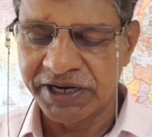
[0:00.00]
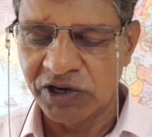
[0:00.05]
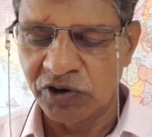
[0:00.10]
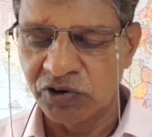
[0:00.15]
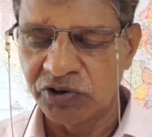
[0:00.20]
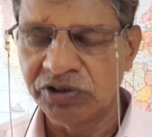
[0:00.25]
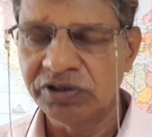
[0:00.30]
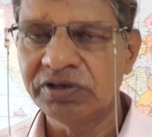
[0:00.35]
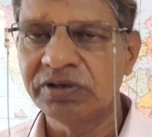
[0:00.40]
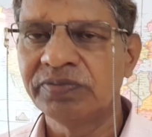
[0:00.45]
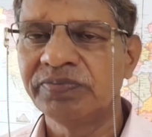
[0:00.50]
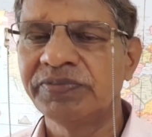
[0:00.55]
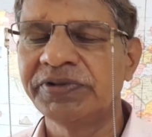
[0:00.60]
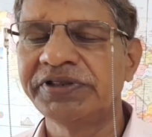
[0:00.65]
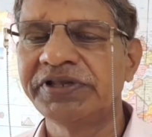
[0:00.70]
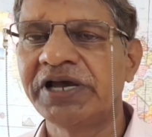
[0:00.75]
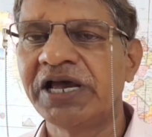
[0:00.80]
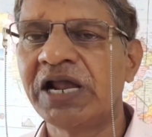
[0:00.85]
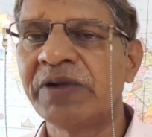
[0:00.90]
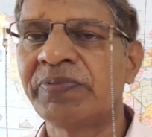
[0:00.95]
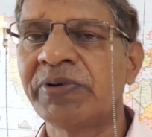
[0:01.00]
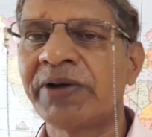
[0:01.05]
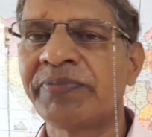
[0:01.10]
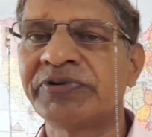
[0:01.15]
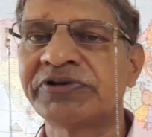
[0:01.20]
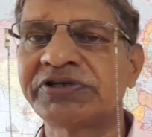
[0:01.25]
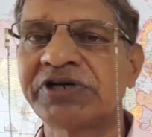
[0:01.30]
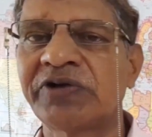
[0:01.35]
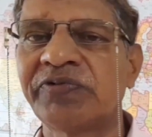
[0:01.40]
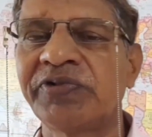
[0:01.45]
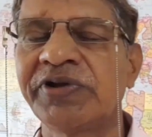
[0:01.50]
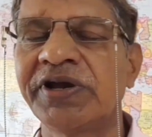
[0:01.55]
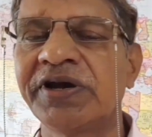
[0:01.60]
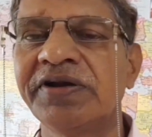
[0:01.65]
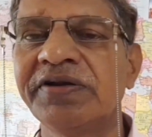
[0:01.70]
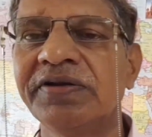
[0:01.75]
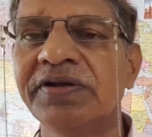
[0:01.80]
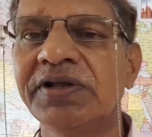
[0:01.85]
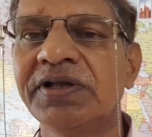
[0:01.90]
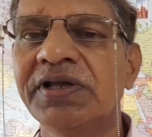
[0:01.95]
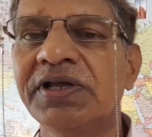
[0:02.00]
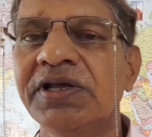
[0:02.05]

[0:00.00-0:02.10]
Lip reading: out with the help of a surveyor.